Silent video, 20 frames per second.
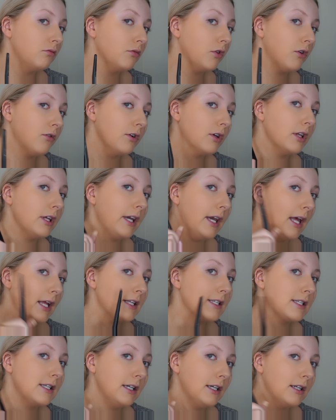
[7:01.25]
You really
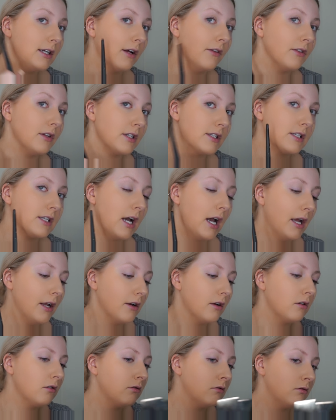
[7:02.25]
can't see it on this side.